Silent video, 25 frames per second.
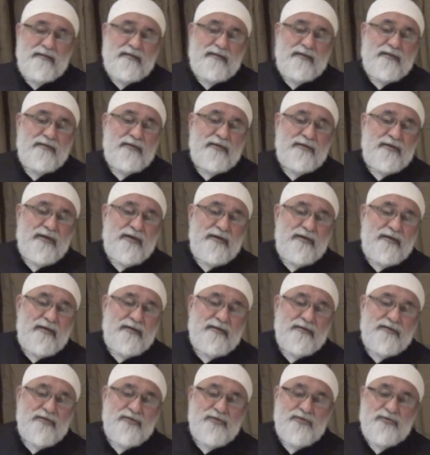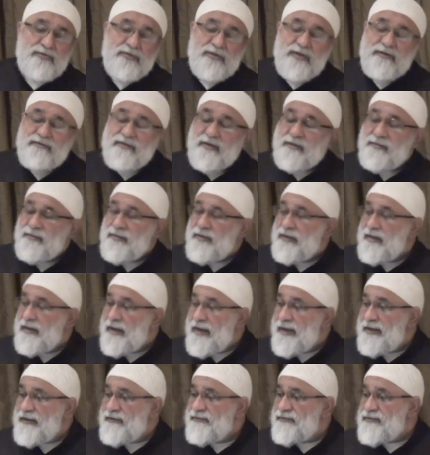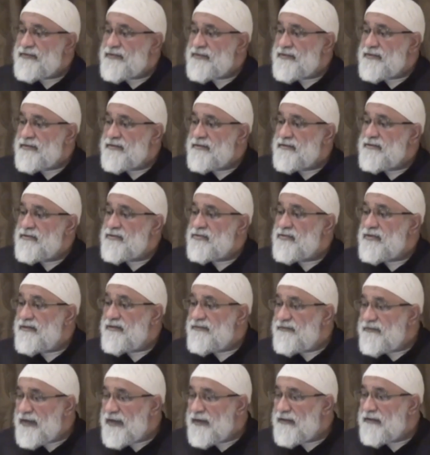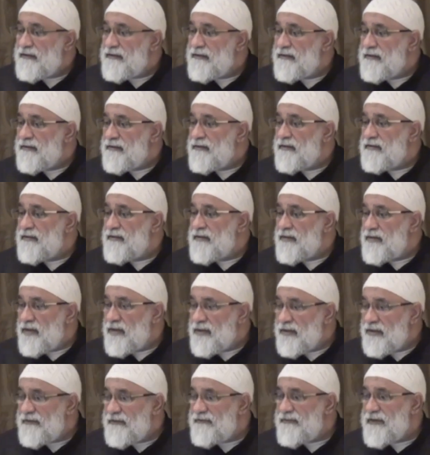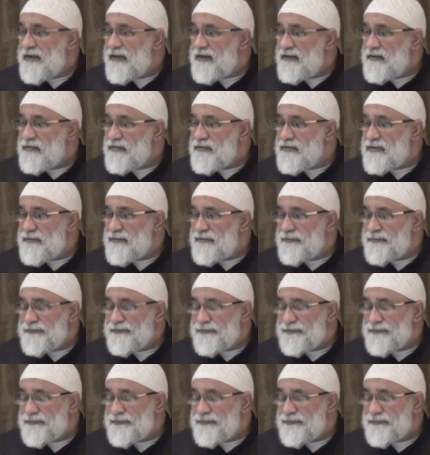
they were ready to give up their lives to defend the godly values.